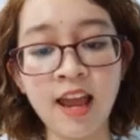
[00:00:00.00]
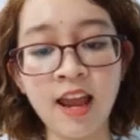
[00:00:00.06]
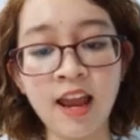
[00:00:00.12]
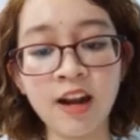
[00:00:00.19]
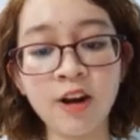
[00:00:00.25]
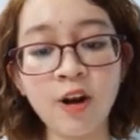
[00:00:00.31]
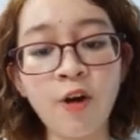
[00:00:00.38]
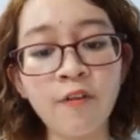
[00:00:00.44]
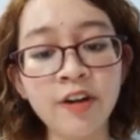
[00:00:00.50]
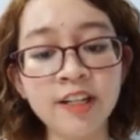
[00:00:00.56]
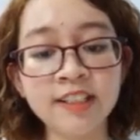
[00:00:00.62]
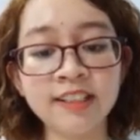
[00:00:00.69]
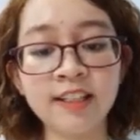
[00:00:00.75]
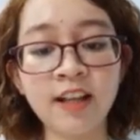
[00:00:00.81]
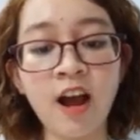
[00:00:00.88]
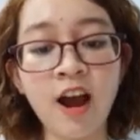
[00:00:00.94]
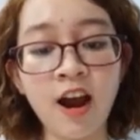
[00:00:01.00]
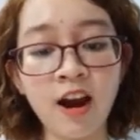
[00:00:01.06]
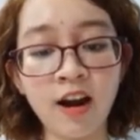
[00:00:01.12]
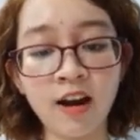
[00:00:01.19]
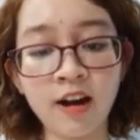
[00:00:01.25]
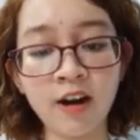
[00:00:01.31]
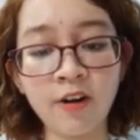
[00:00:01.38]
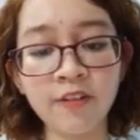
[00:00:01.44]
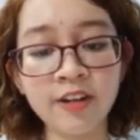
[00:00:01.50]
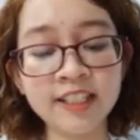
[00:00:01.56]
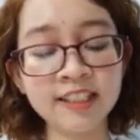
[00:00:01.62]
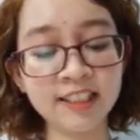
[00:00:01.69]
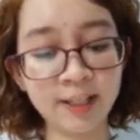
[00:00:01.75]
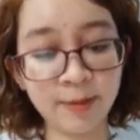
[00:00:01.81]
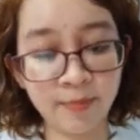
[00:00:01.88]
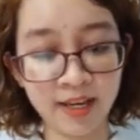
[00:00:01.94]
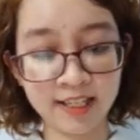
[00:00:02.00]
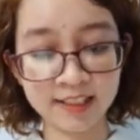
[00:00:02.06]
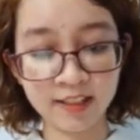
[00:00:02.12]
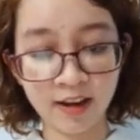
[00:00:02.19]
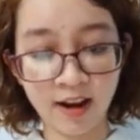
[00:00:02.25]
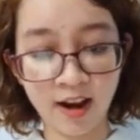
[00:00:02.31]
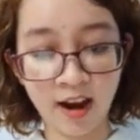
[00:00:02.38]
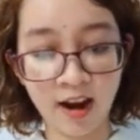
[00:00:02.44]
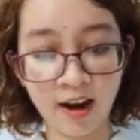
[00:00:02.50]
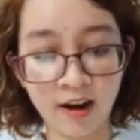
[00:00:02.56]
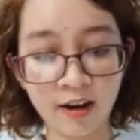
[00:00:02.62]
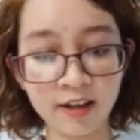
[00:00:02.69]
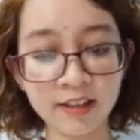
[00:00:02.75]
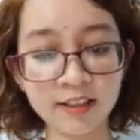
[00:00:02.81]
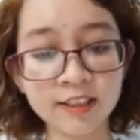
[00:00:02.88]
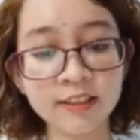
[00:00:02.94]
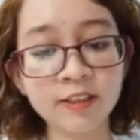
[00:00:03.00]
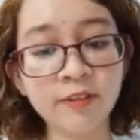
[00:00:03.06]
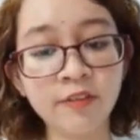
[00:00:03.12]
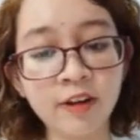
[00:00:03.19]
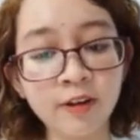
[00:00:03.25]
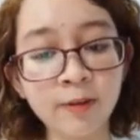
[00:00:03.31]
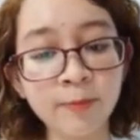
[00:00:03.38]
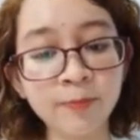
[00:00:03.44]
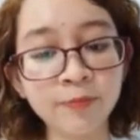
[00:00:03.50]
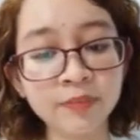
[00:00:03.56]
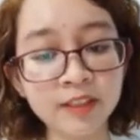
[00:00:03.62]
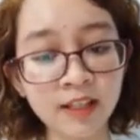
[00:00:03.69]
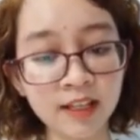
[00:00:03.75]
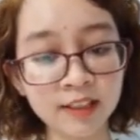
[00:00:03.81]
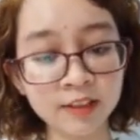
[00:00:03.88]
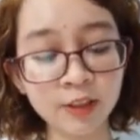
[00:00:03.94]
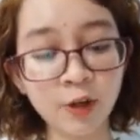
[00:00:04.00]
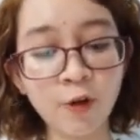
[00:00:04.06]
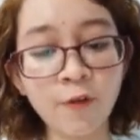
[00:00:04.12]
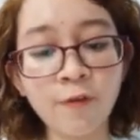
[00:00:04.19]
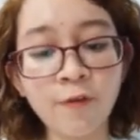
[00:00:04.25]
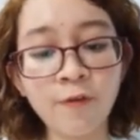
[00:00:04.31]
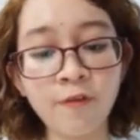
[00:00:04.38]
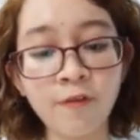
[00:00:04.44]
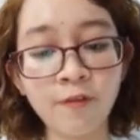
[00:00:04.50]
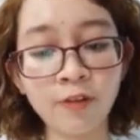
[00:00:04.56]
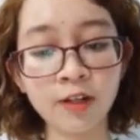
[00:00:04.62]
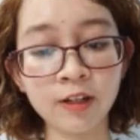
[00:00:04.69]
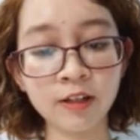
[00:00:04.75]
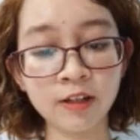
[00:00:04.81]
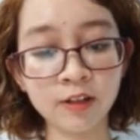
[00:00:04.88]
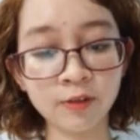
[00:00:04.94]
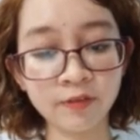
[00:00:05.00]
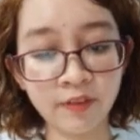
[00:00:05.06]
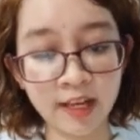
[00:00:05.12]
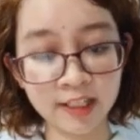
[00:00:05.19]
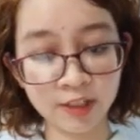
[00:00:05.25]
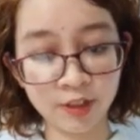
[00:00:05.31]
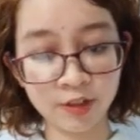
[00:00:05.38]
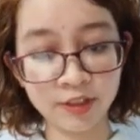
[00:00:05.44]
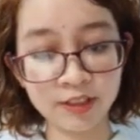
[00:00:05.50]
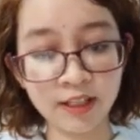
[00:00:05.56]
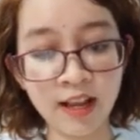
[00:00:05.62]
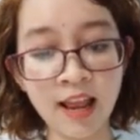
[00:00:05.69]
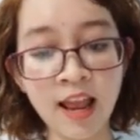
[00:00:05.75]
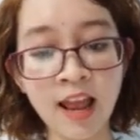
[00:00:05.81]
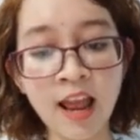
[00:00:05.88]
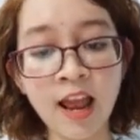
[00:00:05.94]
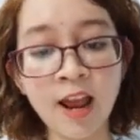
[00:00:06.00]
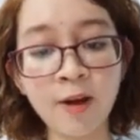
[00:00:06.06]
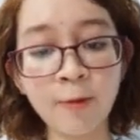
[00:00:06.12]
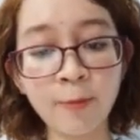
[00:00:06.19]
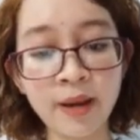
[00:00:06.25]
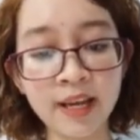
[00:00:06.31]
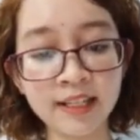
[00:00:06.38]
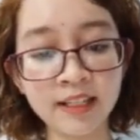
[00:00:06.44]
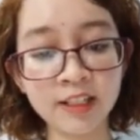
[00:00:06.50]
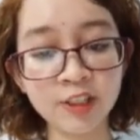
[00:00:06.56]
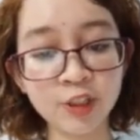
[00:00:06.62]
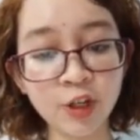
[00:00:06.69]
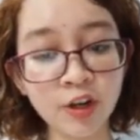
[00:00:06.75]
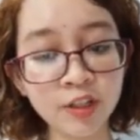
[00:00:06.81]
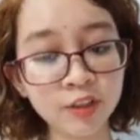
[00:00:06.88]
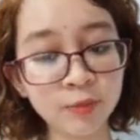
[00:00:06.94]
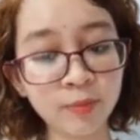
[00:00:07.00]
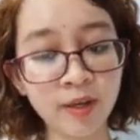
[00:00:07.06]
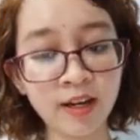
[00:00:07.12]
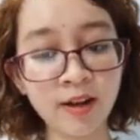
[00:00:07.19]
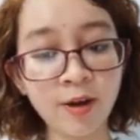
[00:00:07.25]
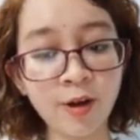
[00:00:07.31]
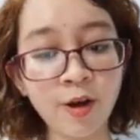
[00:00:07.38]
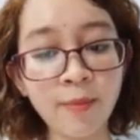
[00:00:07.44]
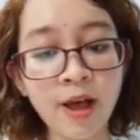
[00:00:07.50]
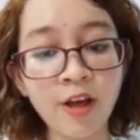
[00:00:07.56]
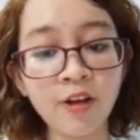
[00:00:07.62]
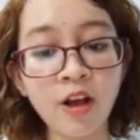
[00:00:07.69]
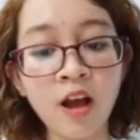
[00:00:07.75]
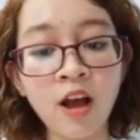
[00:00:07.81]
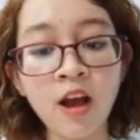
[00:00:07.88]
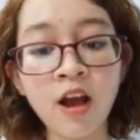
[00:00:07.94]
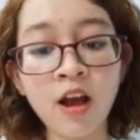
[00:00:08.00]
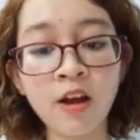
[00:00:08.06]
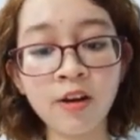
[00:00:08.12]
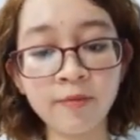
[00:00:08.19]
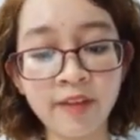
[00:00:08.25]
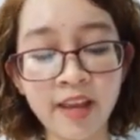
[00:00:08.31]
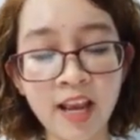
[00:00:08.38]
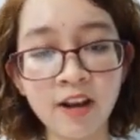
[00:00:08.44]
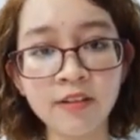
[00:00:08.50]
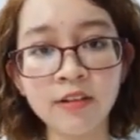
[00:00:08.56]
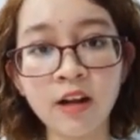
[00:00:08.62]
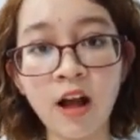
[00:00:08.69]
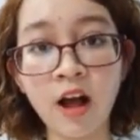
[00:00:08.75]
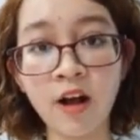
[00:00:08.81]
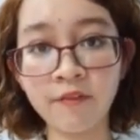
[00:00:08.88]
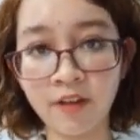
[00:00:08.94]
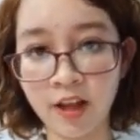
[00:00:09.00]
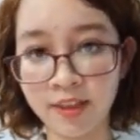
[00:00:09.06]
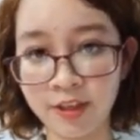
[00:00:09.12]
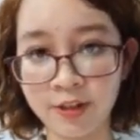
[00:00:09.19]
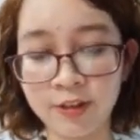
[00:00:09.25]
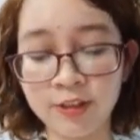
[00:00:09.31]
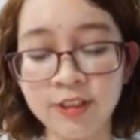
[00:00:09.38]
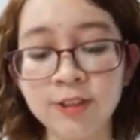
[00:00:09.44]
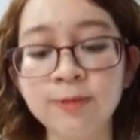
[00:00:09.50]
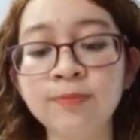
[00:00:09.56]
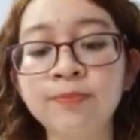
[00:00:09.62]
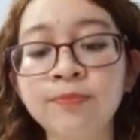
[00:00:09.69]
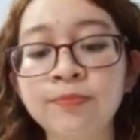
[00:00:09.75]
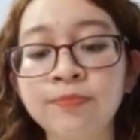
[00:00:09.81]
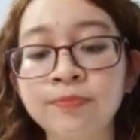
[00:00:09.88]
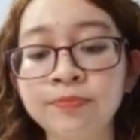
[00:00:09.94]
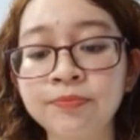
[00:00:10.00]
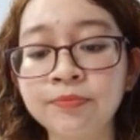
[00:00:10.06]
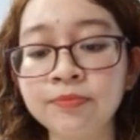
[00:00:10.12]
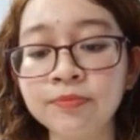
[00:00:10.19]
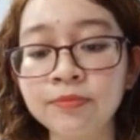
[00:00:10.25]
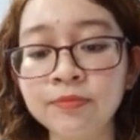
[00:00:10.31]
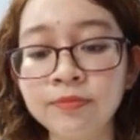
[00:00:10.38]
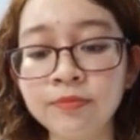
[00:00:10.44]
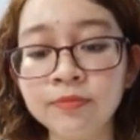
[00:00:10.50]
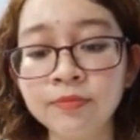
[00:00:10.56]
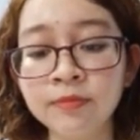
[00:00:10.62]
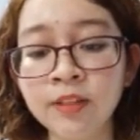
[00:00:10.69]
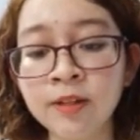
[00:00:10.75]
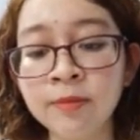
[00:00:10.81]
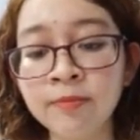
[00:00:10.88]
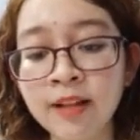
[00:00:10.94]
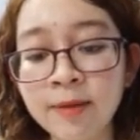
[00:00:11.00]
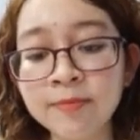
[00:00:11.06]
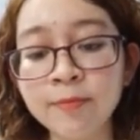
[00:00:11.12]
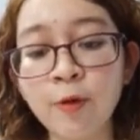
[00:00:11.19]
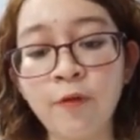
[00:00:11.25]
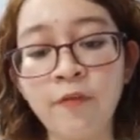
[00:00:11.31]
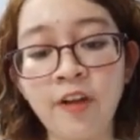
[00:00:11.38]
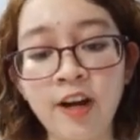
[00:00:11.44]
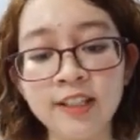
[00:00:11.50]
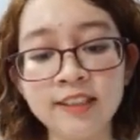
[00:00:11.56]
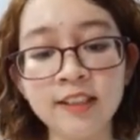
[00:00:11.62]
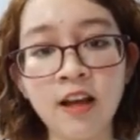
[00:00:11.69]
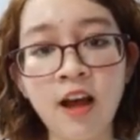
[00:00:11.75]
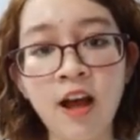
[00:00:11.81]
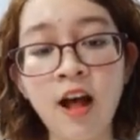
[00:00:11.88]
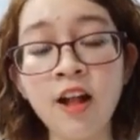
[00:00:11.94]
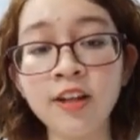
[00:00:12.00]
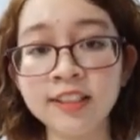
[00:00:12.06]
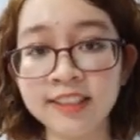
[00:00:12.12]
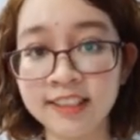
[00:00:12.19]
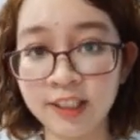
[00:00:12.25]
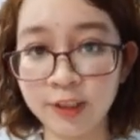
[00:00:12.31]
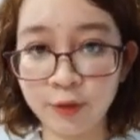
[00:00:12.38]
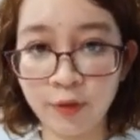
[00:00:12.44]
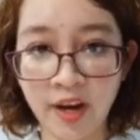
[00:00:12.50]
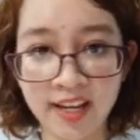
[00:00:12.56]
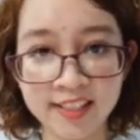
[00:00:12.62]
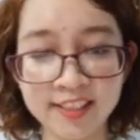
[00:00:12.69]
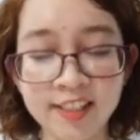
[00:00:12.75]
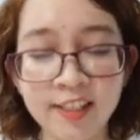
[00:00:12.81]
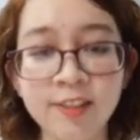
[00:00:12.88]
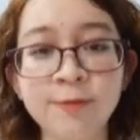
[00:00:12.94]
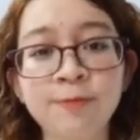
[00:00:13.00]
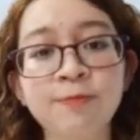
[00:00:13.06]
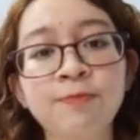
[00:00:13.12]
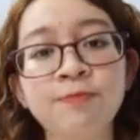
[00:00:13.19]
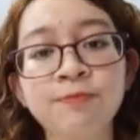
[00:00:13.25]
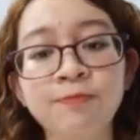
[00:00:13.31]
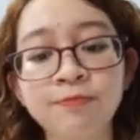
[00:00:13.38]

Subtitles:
and overestimate the influence of internal factors when making judgments about behavior of others. We blame people first, not the situation.